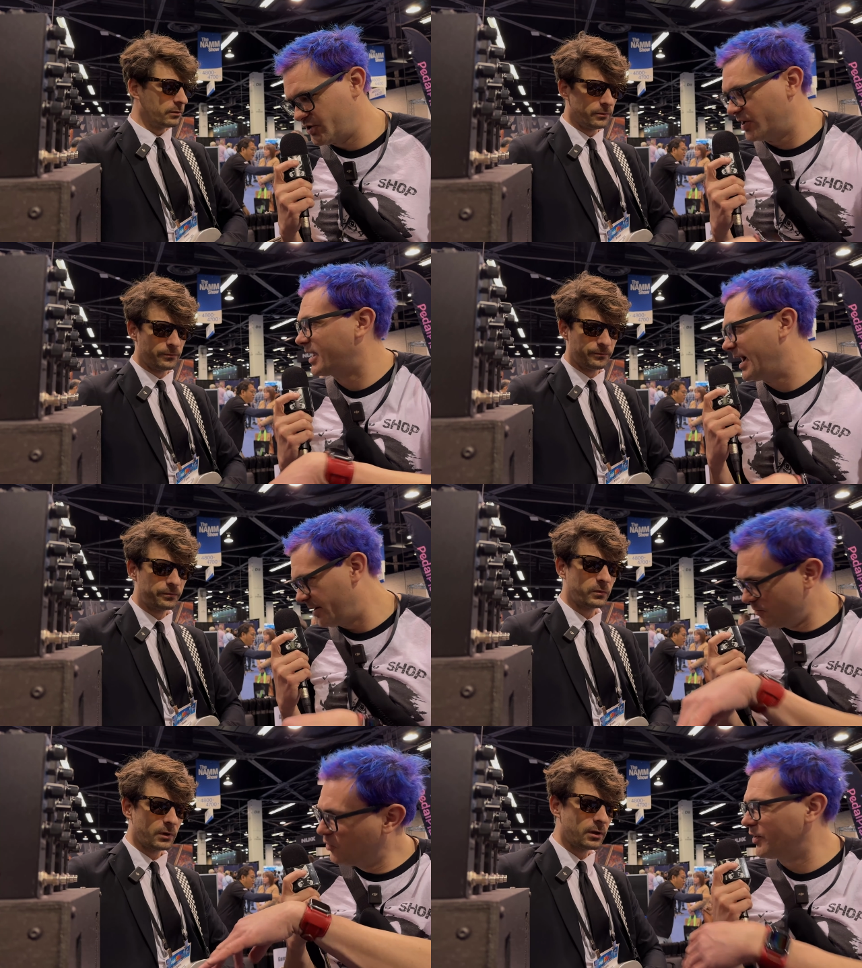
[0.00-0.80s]
Speaker 1: you to kind of
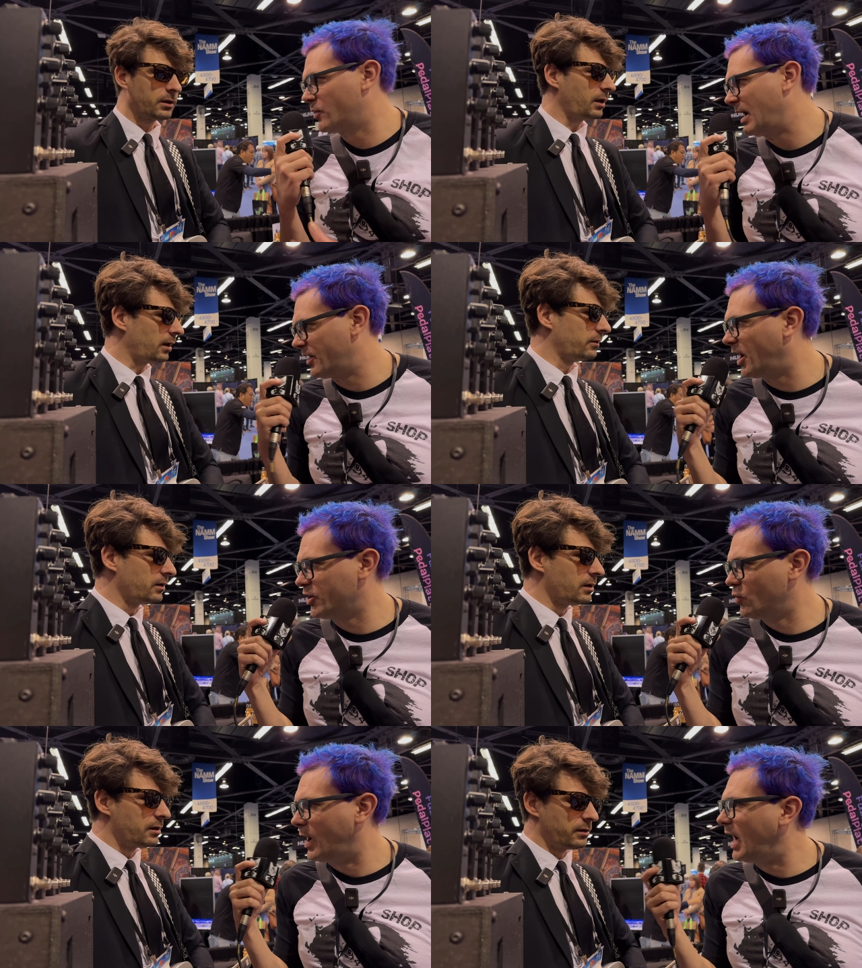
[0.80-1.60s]
move it around how you
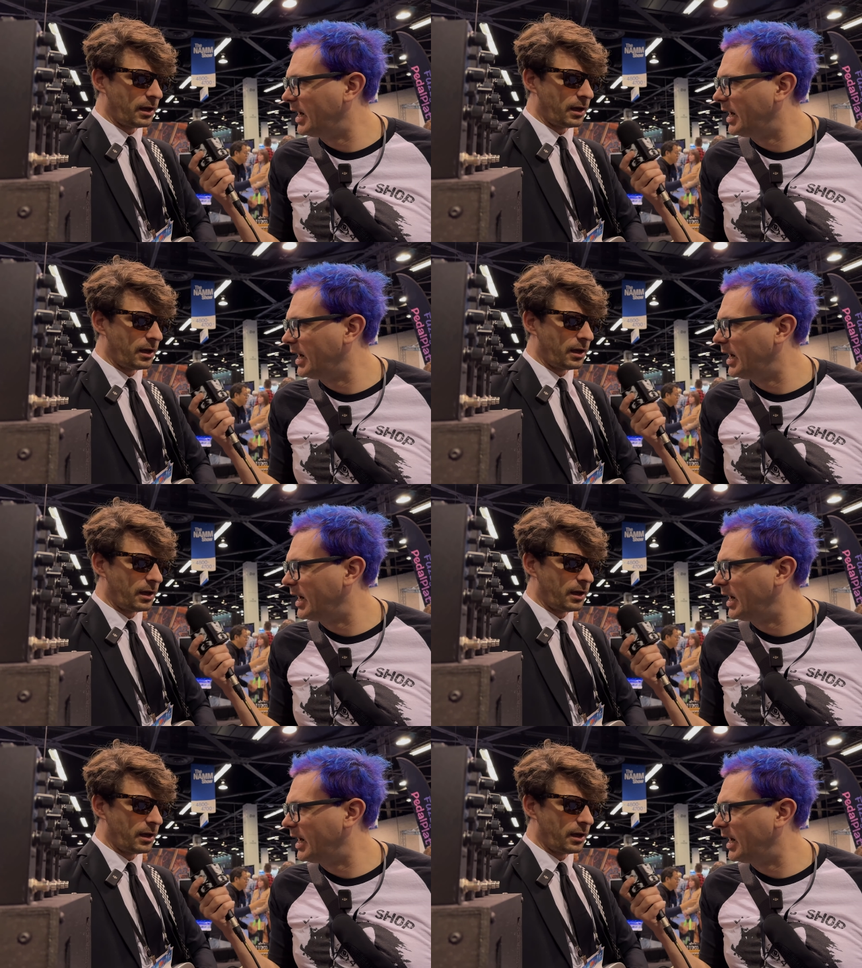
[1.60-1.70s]
want.